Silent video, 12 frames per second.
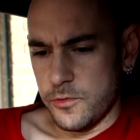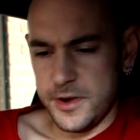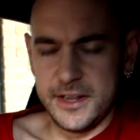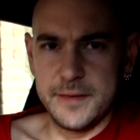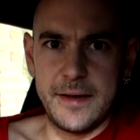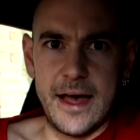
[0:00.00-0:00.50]

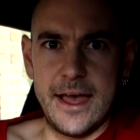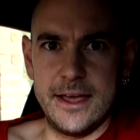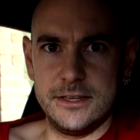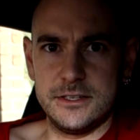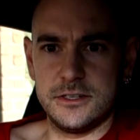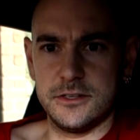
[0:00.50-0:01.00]
really
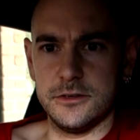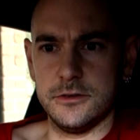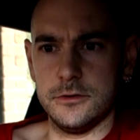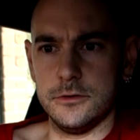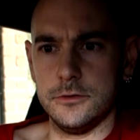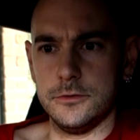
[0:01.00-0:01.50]
pays
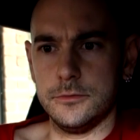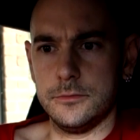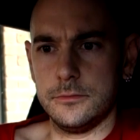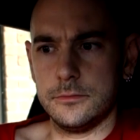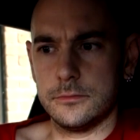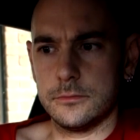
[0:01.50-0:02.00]
to
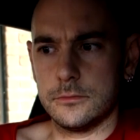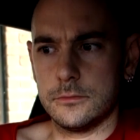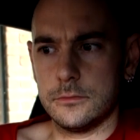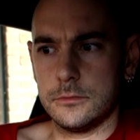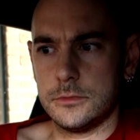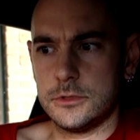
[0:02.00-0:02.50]

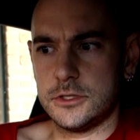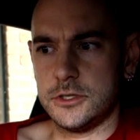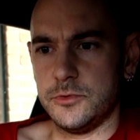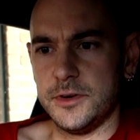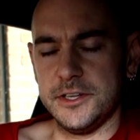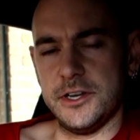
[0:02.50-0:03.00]

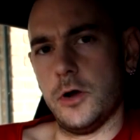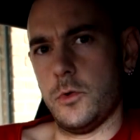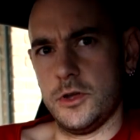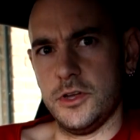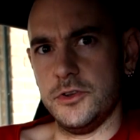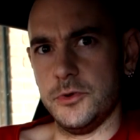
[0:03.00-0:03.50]
really know
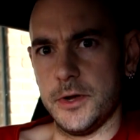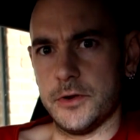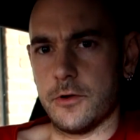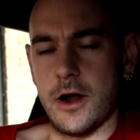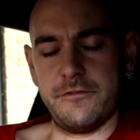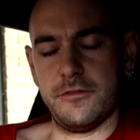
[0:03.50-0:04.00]
what you're
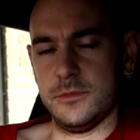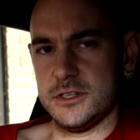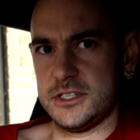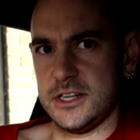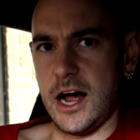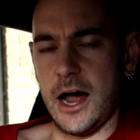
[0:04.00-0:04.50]
doing right from the
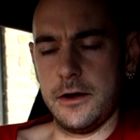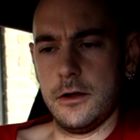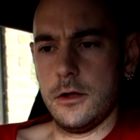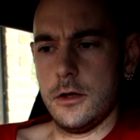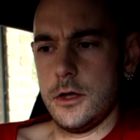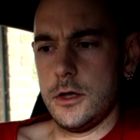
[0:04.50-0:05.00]
start
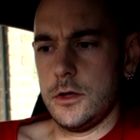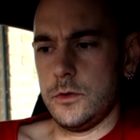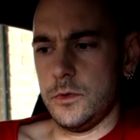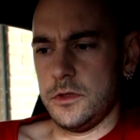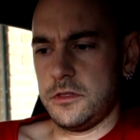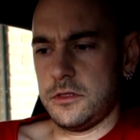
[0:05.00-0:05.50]

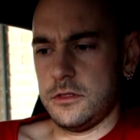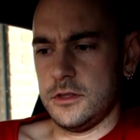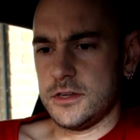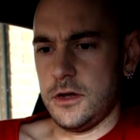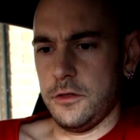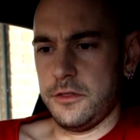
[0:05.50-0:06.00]
with
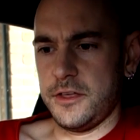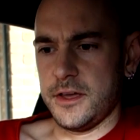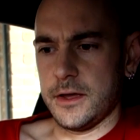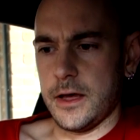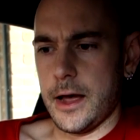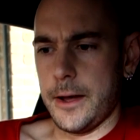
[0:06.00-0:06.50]
this whole
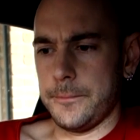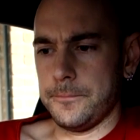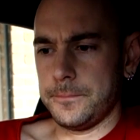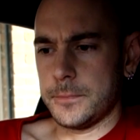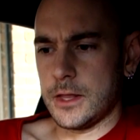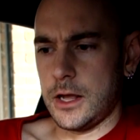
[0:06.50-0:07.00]

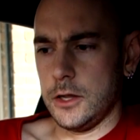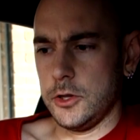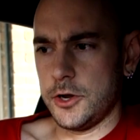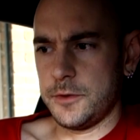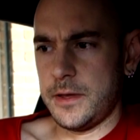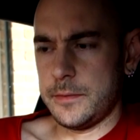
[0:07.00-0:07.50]
thing. A
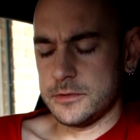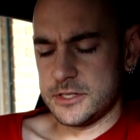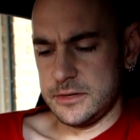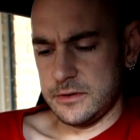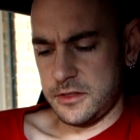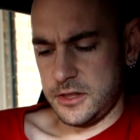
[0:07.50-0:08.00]
lot of people
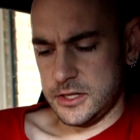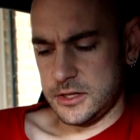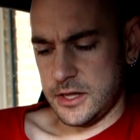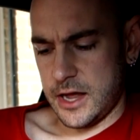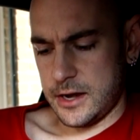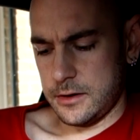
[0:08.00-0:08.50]
seem to
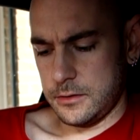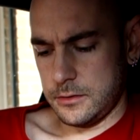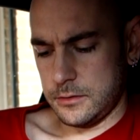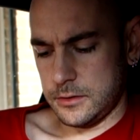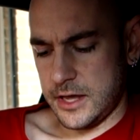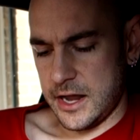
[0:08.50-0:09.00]
think that
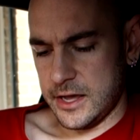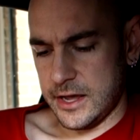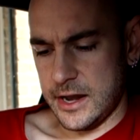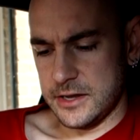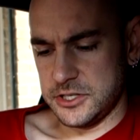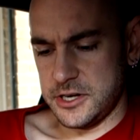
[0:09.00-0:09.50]
getting
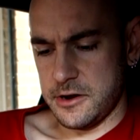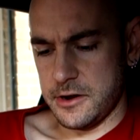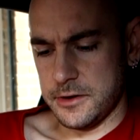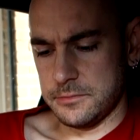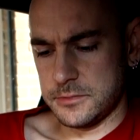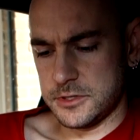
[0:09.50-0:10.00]
an
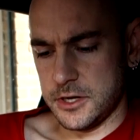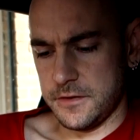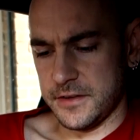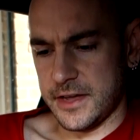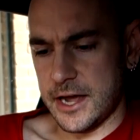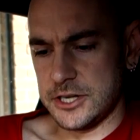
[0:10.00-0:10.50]
engineer
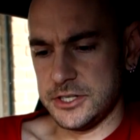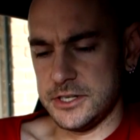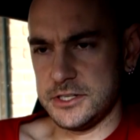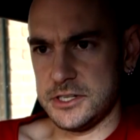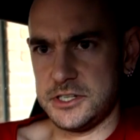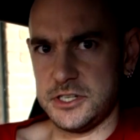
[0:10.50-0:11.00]
certification
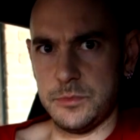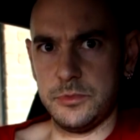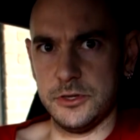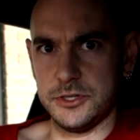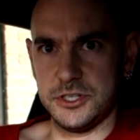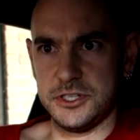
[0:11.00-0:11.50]
is as
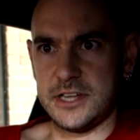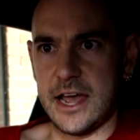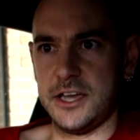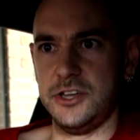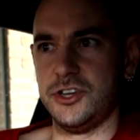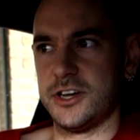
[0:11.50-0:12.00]
simple as just
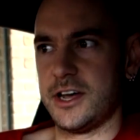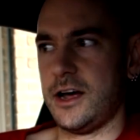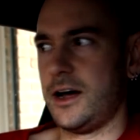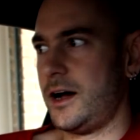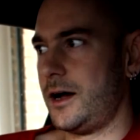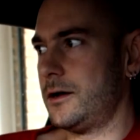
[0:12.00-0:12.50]
taking your
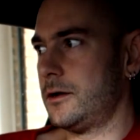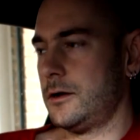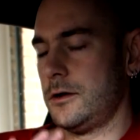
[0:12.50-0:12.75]
car